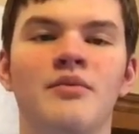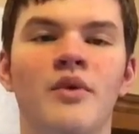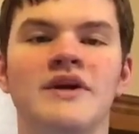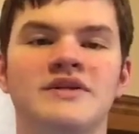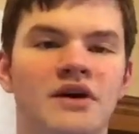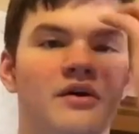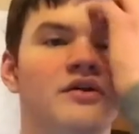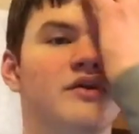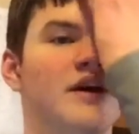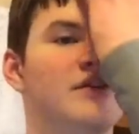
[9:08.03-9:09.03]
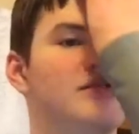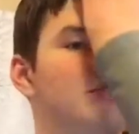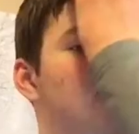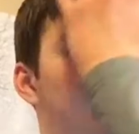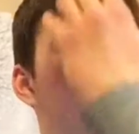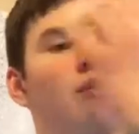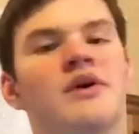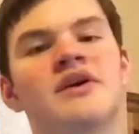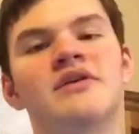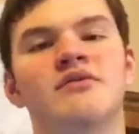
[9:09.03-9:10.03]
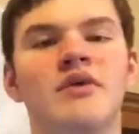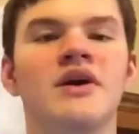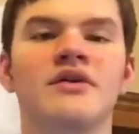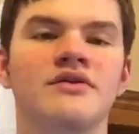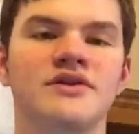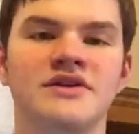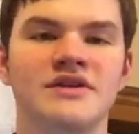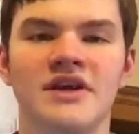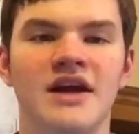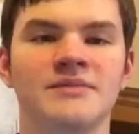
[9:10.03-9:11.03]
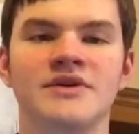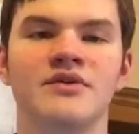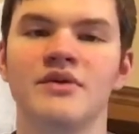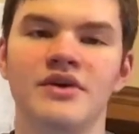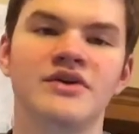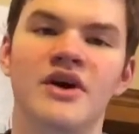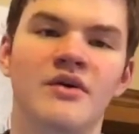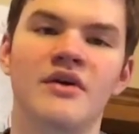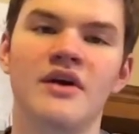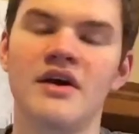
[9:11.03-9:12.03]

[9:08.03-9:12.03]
waste all their energy trying to win regular season games. They really don't.